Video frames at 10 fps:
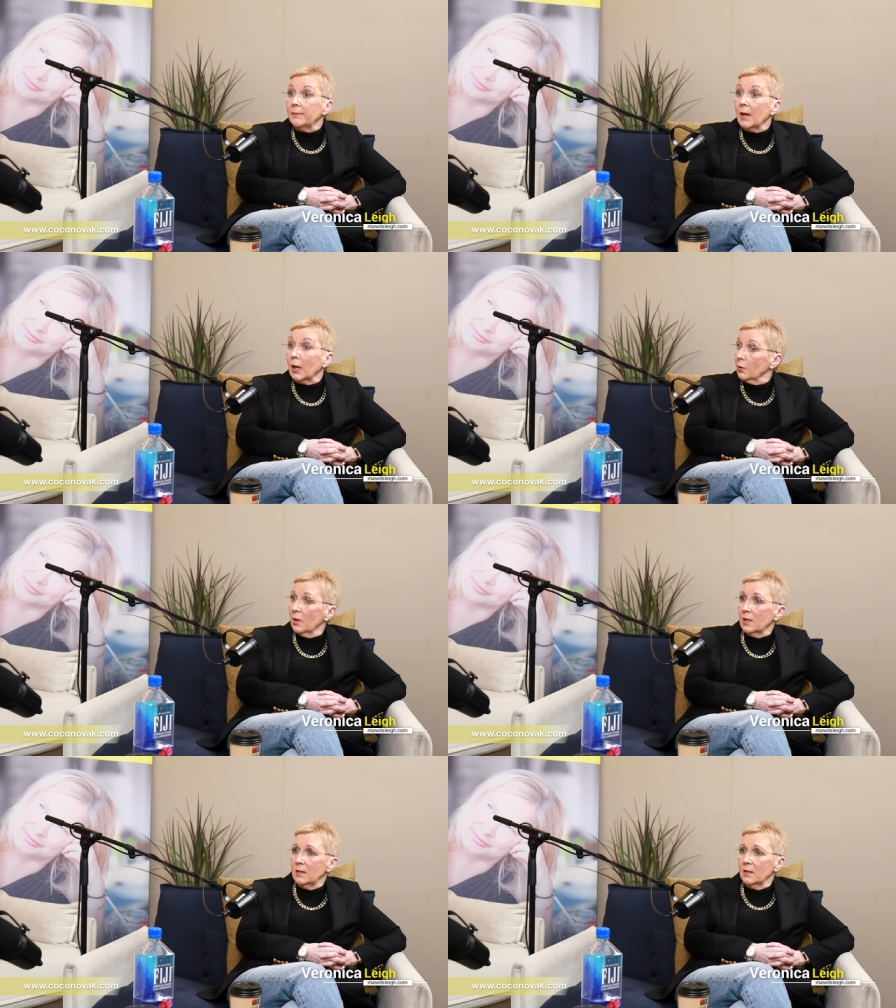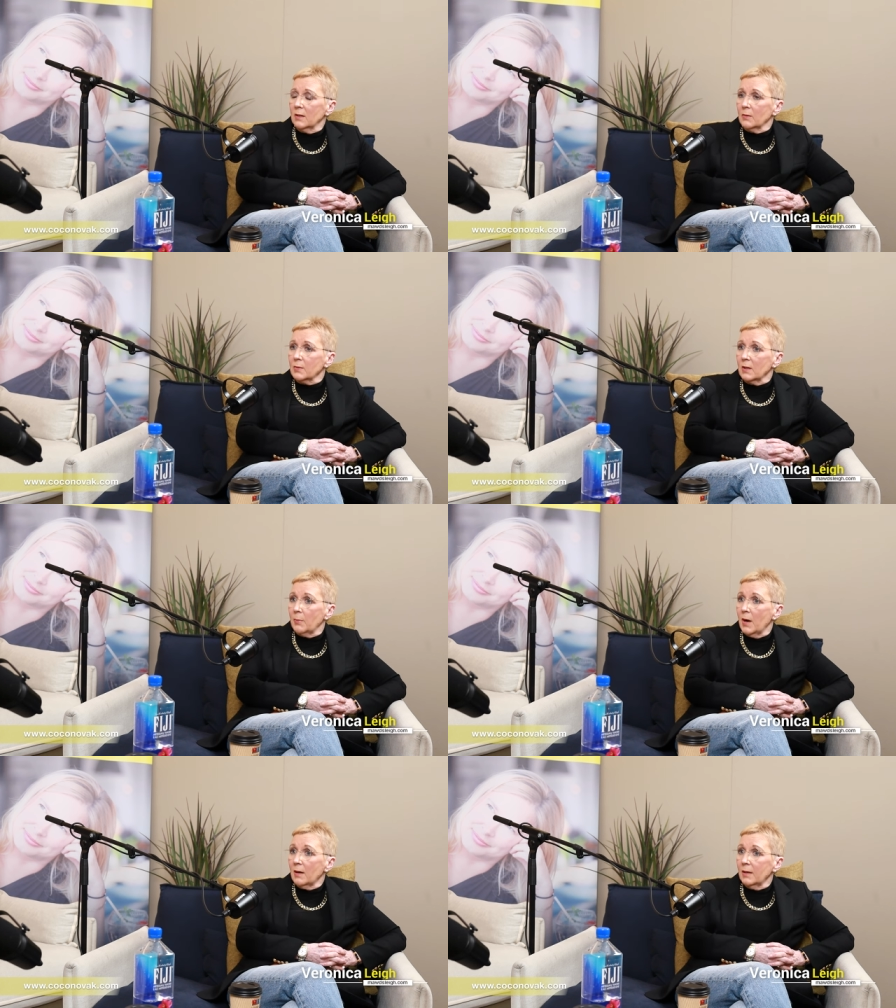Had no idea that I was at the
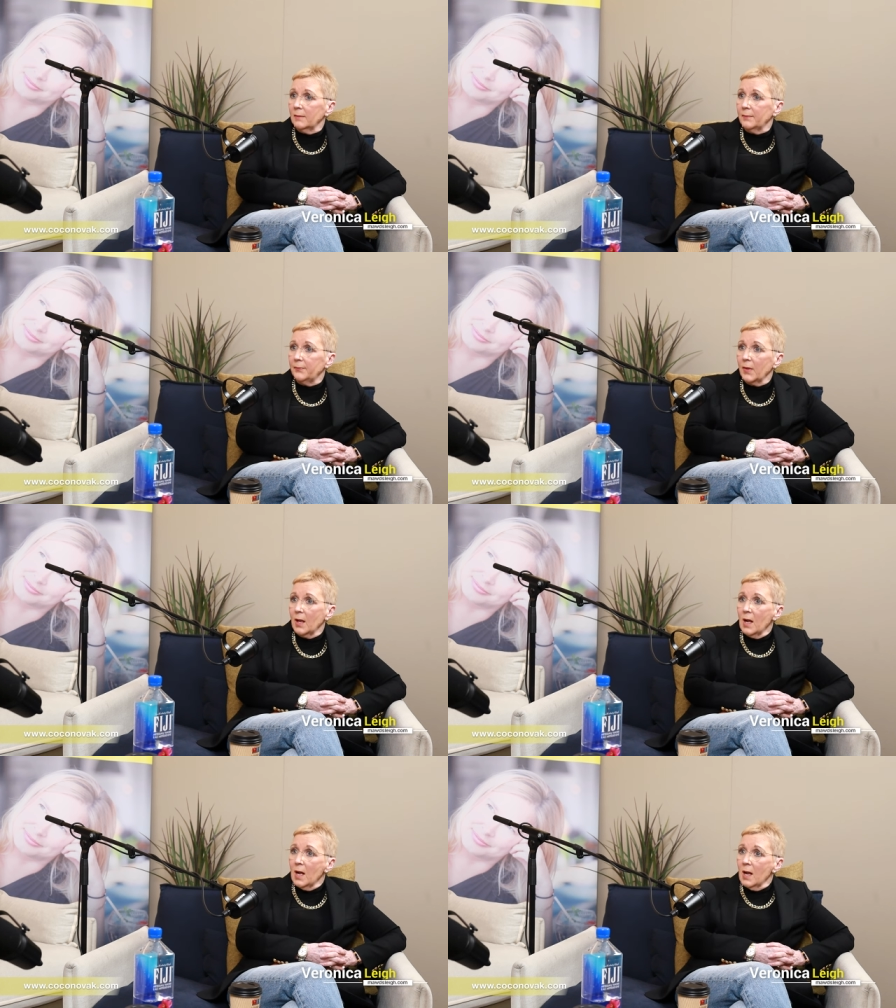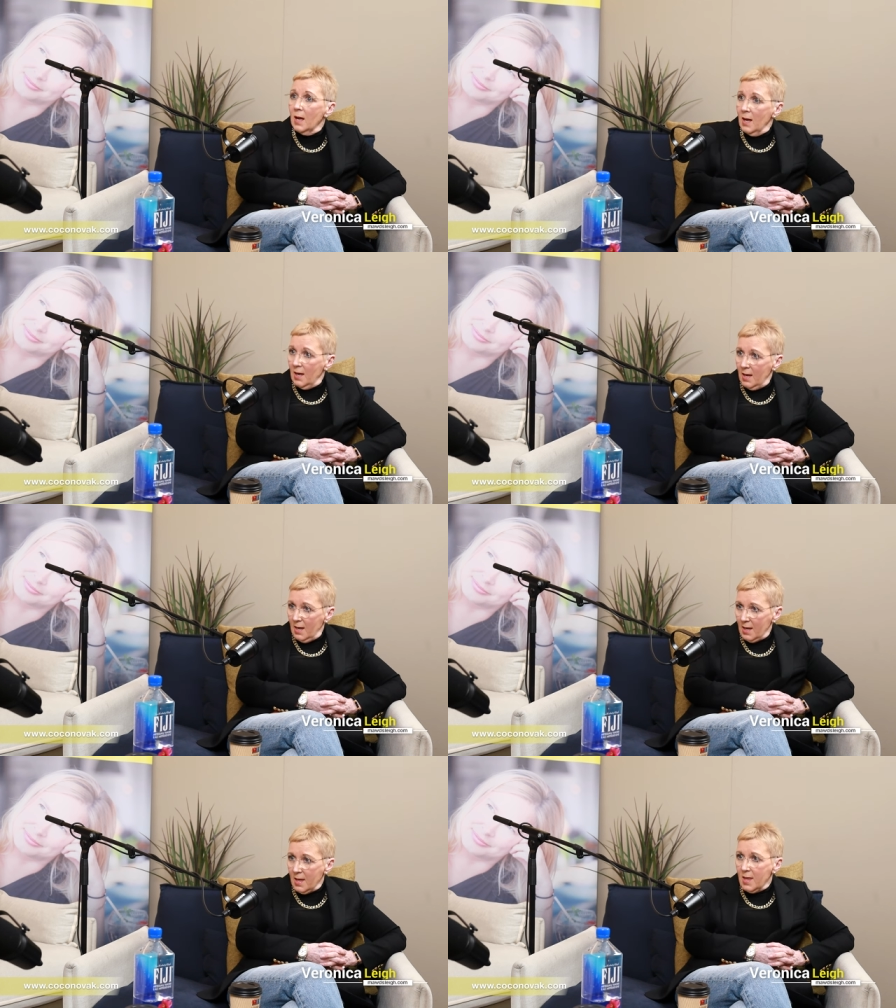party.
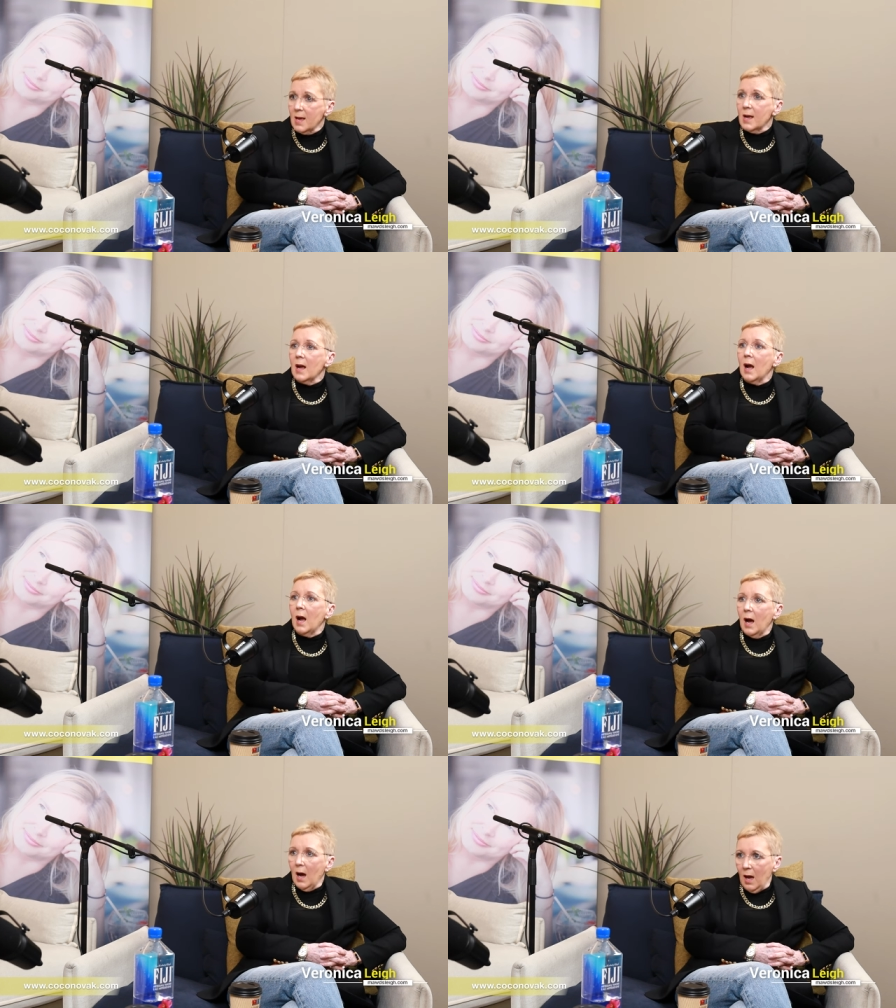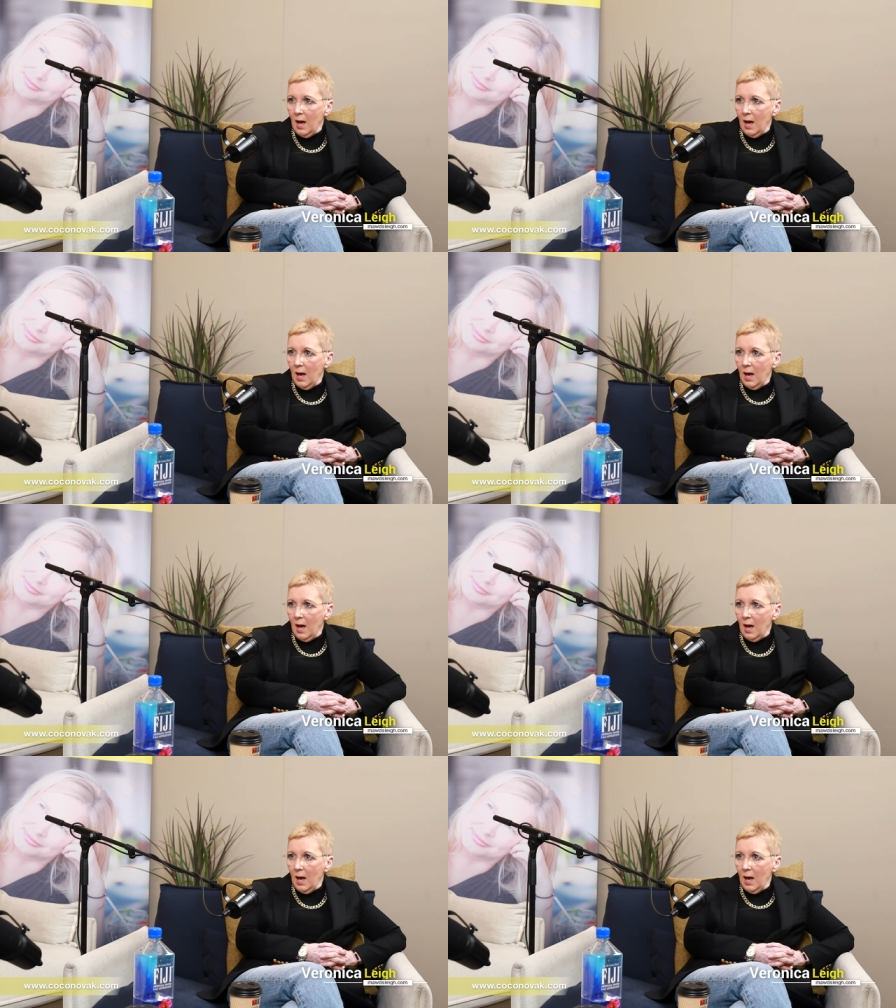Interesting. I haven't heard